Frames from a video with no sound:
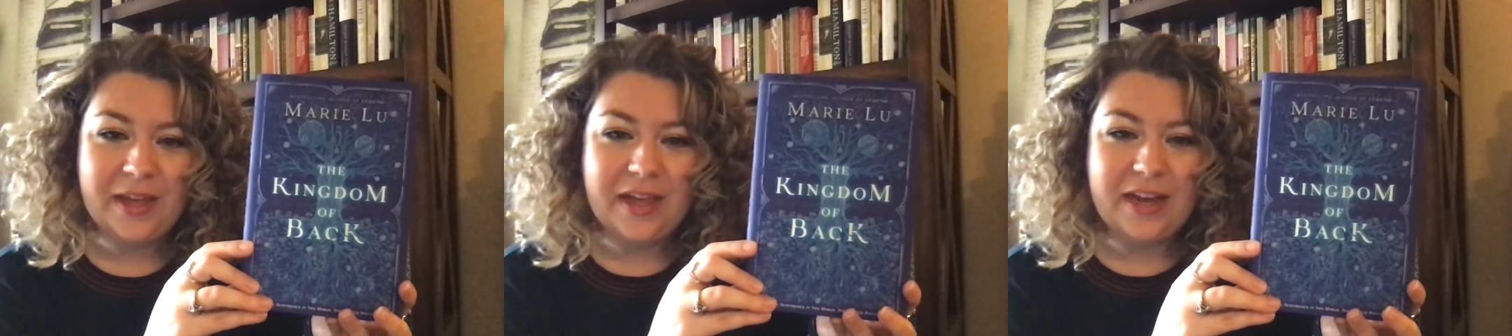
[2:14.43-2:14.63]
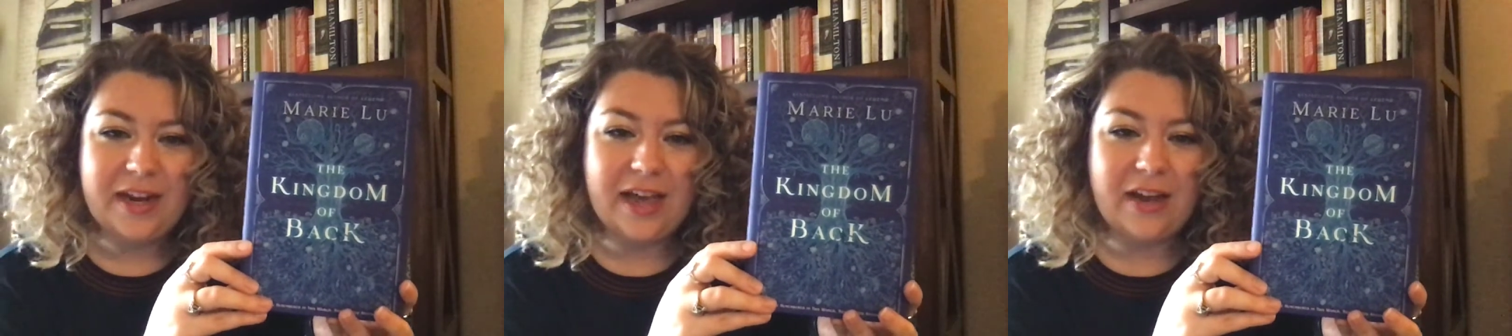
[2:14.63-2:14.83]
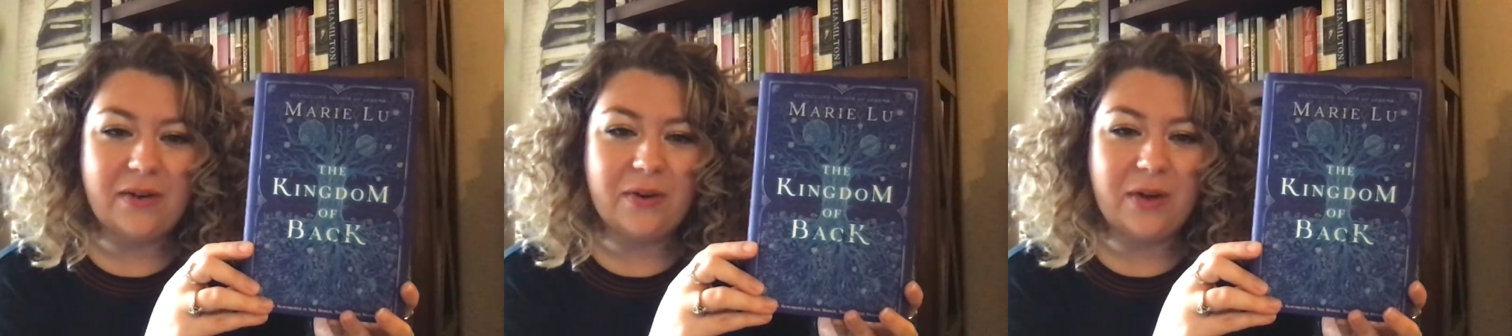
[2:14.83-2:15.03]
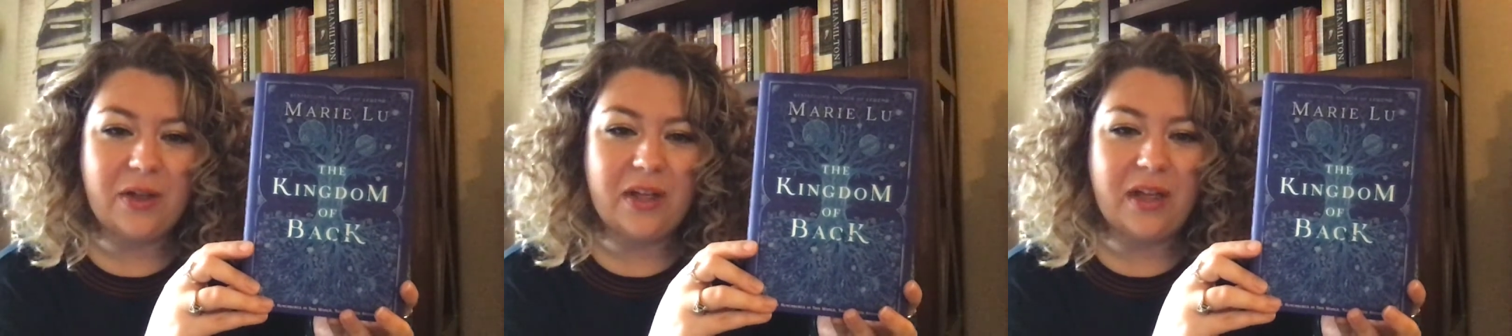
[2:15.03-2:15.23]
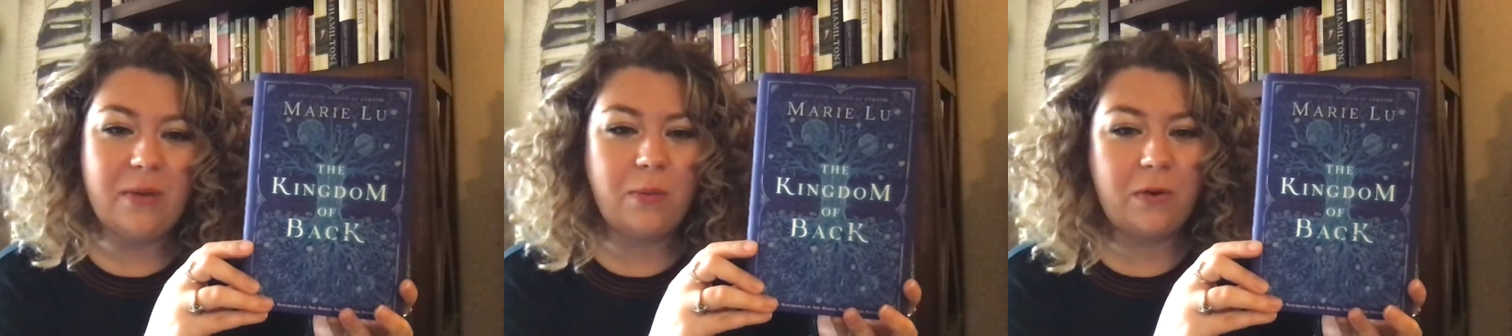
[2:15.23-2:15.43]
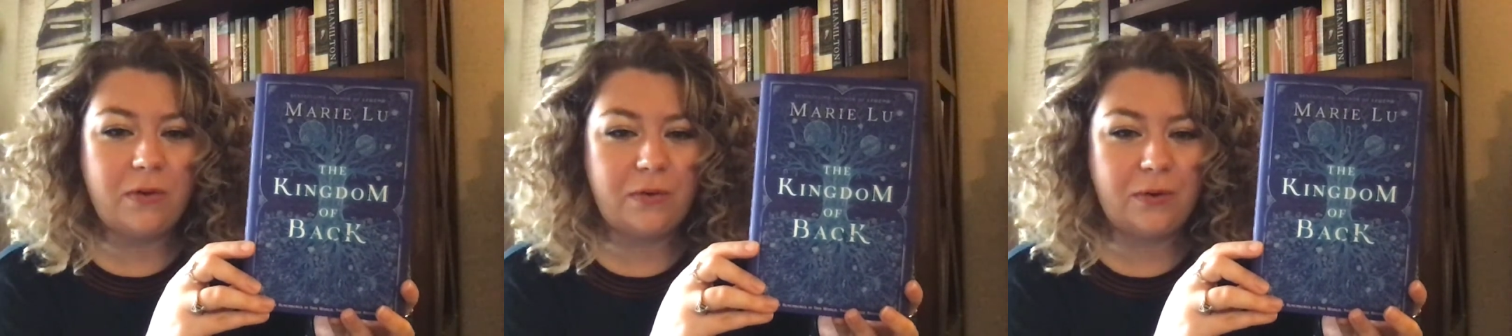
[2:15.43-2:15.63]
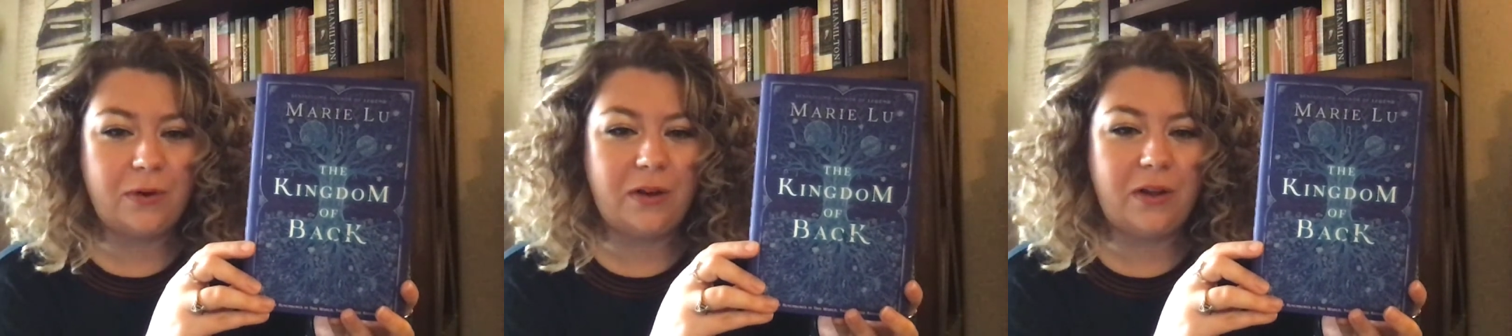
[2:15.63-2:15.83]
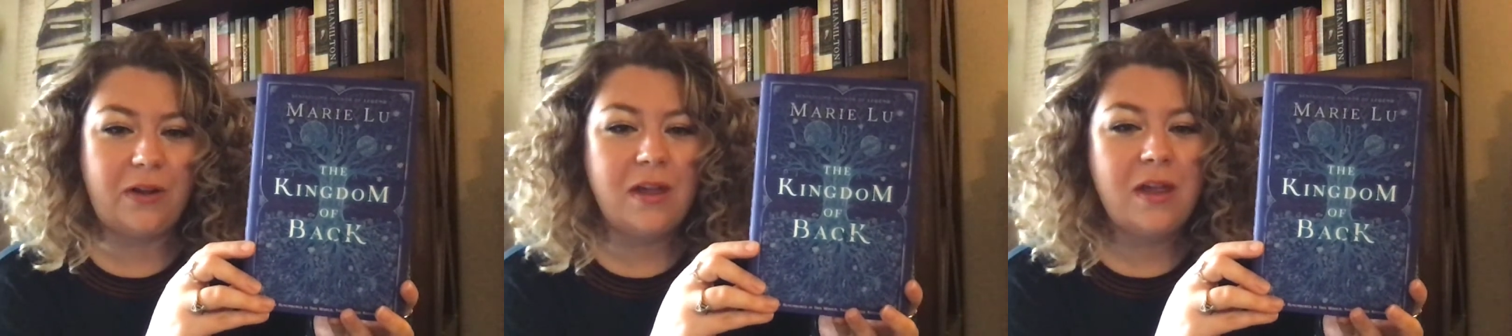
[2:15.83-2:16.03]
Nannerl and
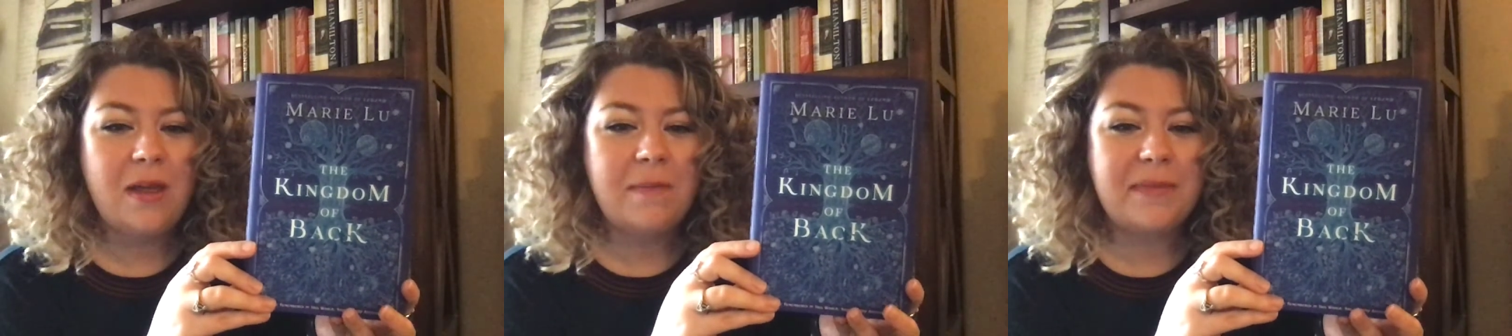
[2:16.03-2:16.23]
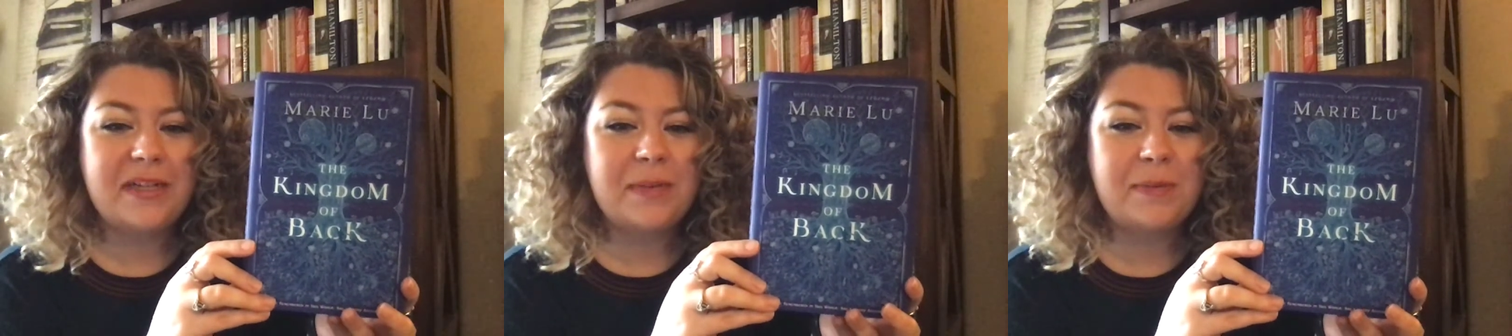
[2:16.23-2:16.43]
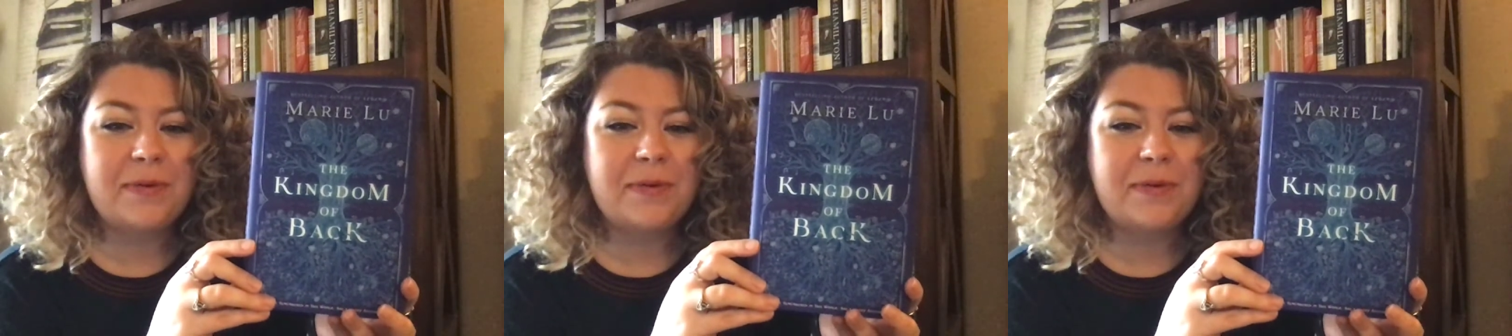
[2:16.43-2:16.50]
Wolferl must